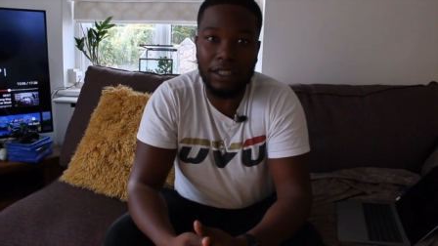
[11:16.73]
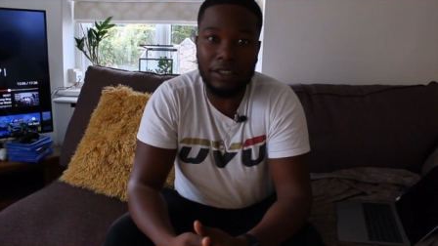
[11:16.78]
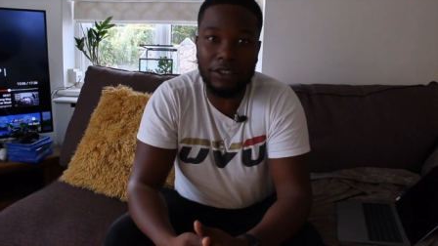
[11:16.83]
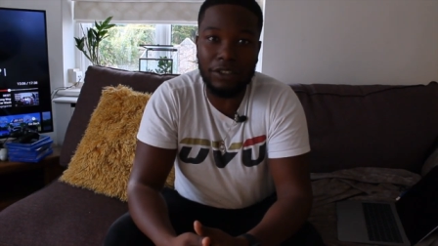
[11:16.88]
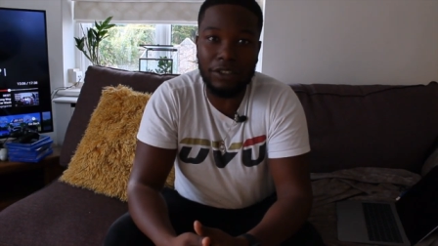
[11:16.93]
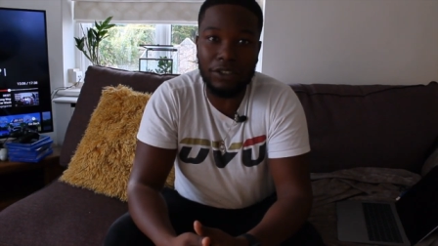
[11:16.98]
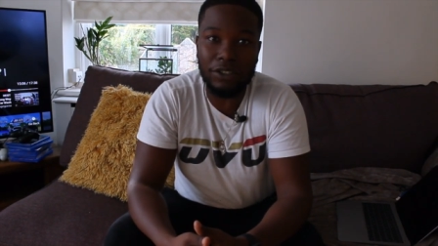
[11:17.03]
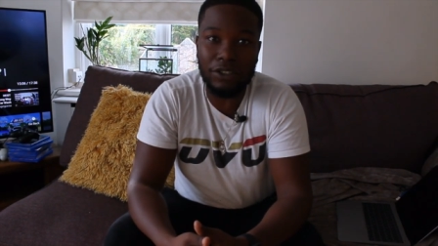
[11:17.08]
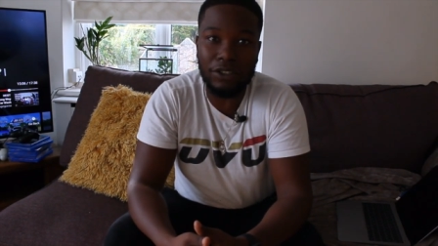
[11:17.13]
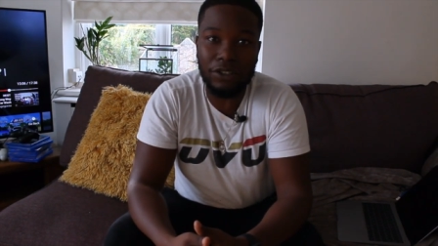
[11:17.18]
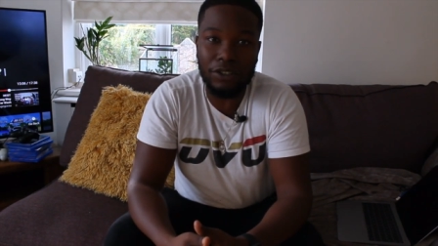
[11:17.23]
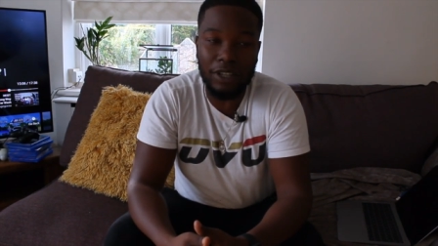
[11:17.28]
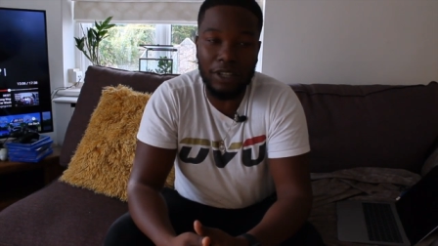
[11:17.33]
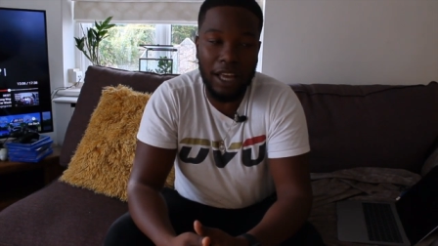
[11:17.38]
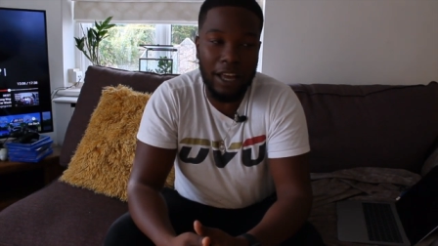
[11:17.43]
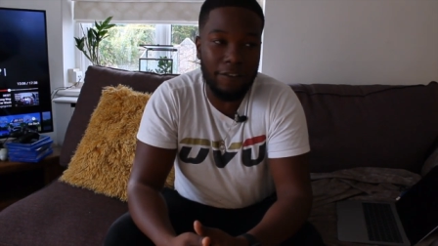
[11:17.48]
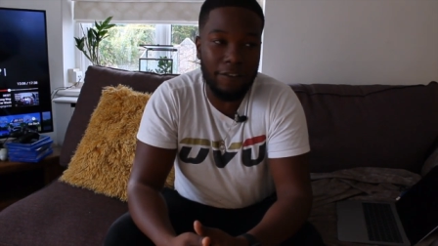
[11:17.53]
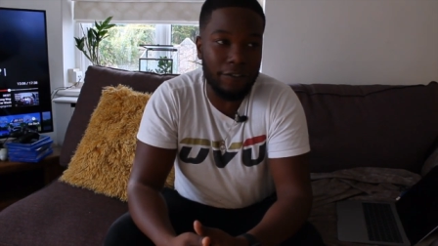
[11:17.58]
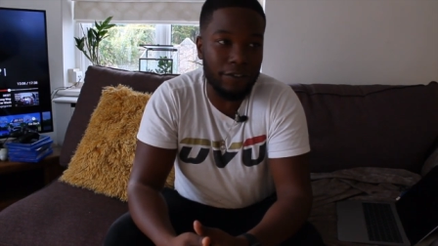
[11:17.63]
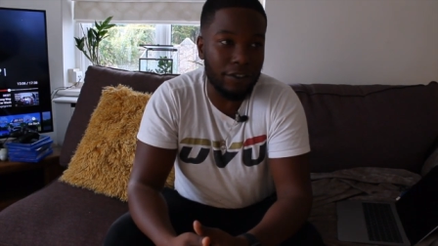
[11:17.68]
to
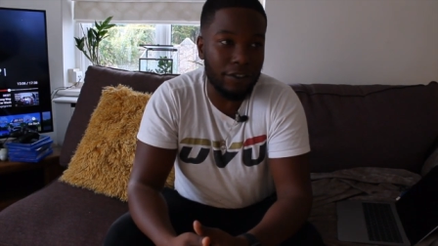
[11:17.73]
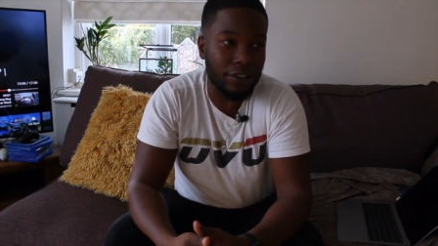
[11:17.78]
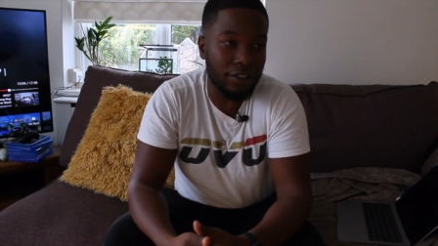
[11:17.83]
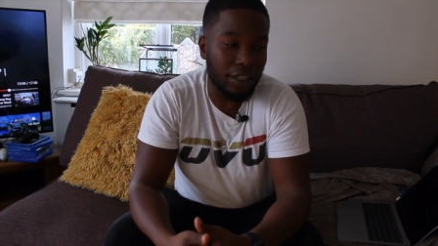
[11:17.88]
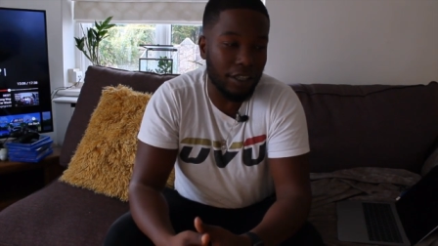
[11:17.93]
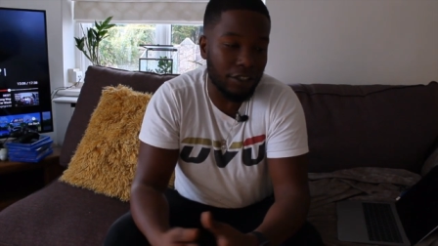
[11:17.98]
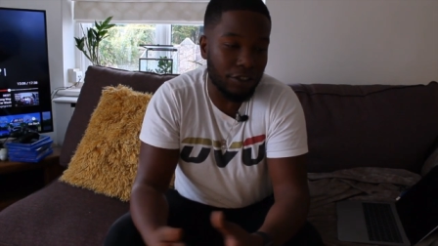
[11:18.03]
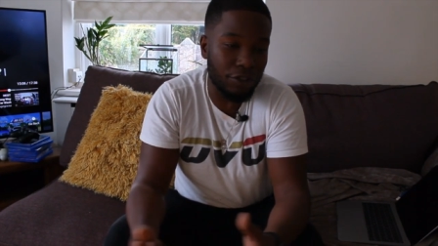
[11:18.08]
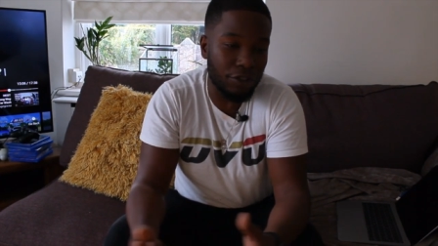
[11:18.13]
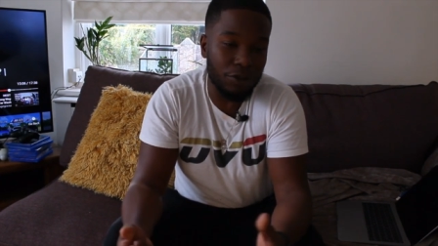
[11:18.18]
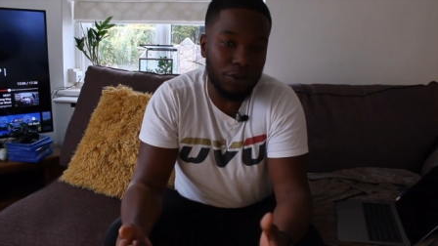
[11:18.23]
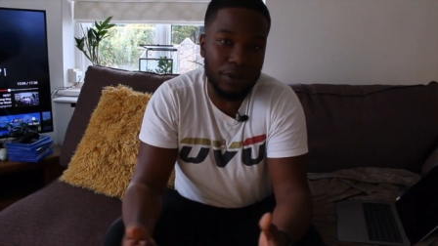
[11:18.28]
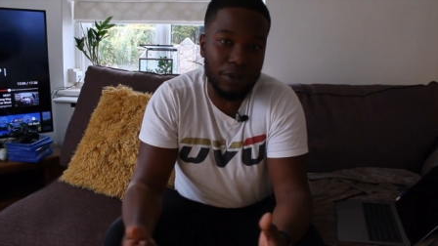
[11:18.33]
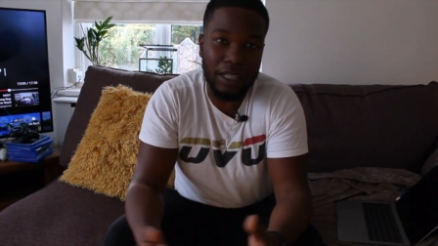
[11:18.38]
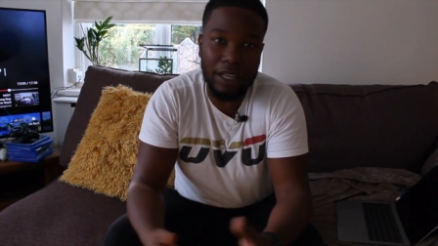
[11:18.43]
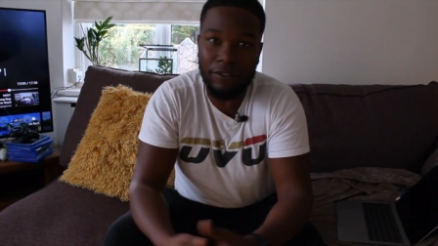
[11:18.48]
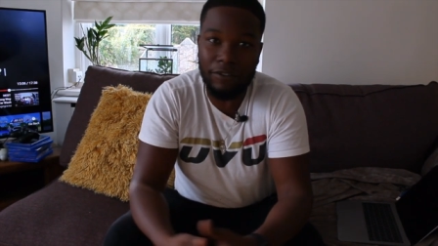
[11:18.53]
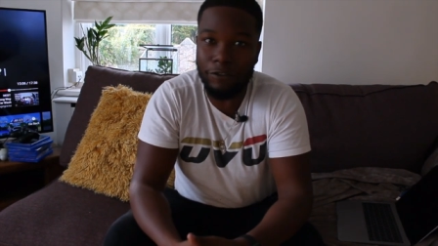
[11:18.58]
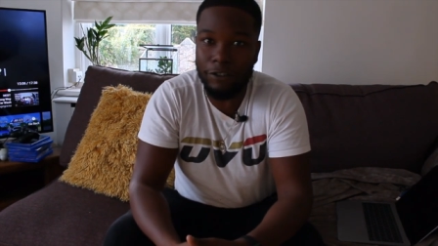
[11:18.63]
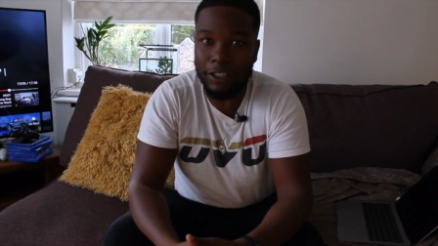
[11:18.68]
have and
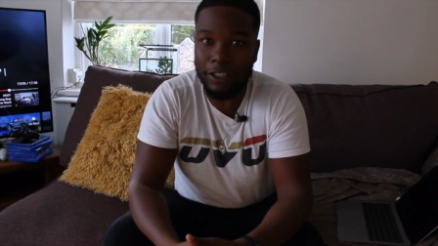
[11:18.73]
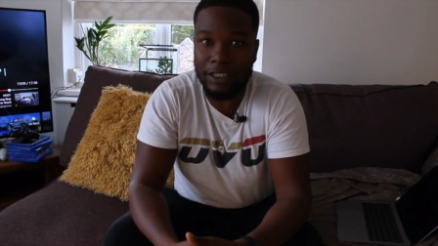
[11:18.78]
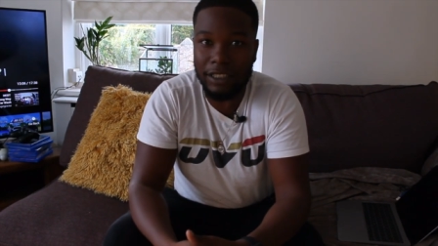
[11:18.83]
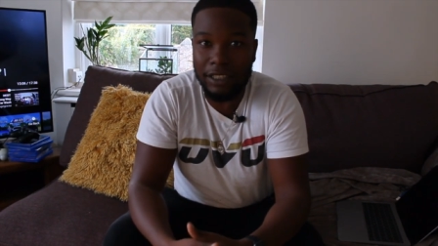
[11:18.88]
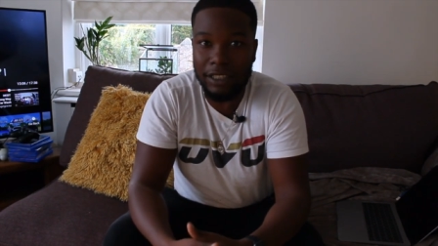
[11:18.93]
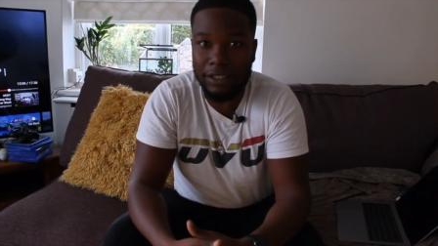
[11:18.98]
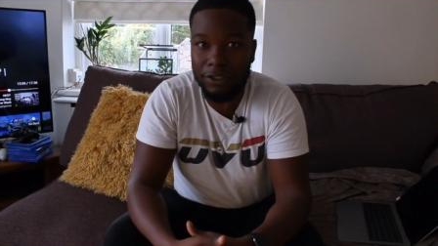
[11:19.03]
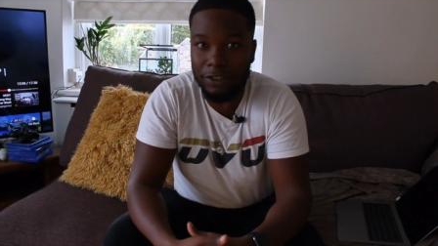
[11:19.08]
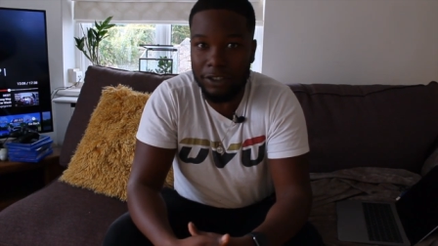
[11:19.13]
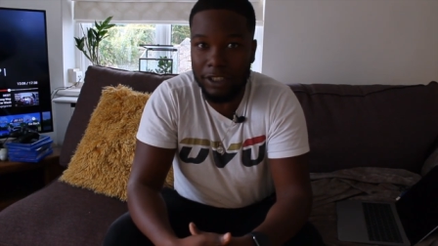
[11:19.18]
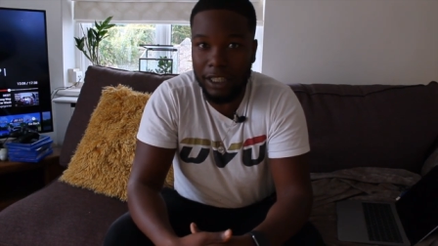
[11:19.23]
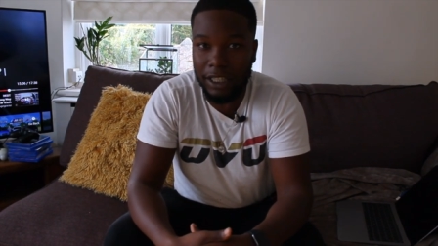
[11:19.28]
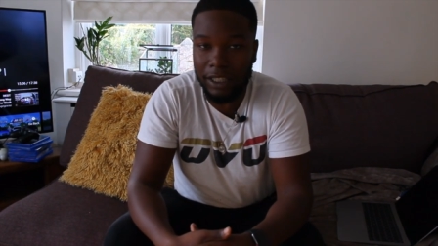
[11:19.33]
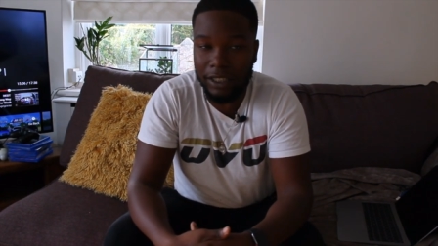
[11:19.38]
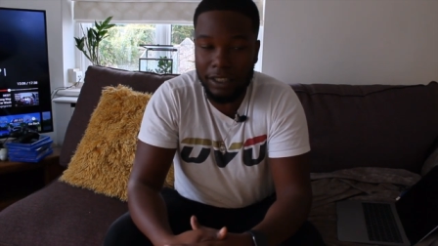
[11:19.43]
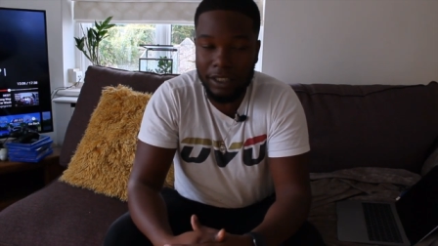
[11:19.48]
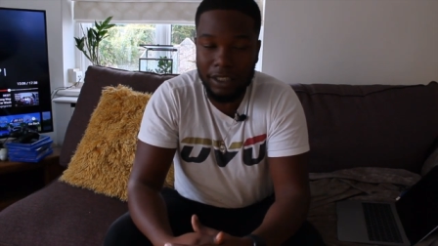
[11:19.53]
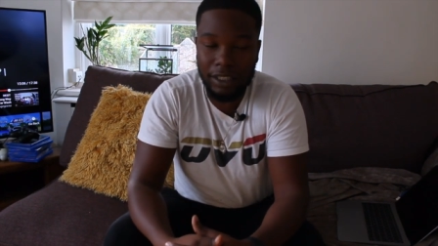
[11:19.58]
use every single day.